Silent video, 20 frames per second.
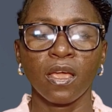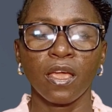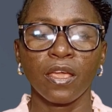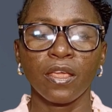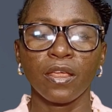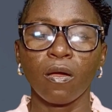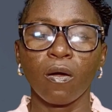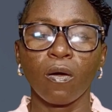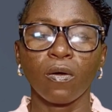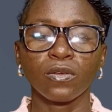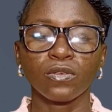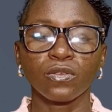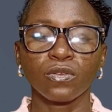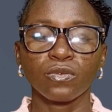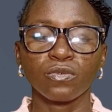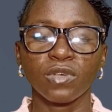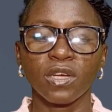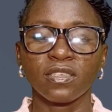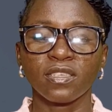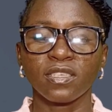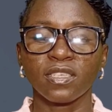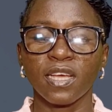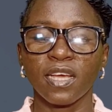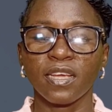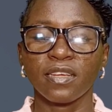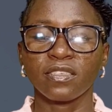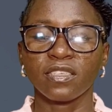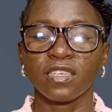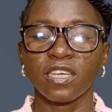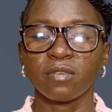He also
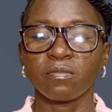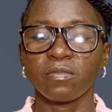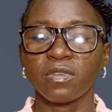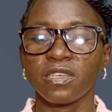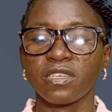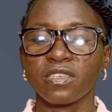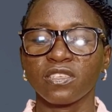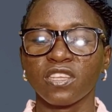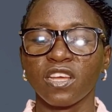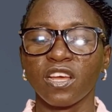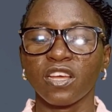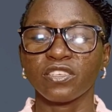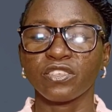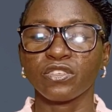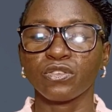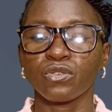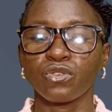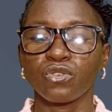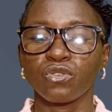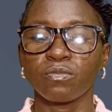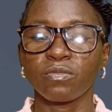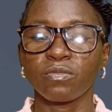reassigned 10 ministers to new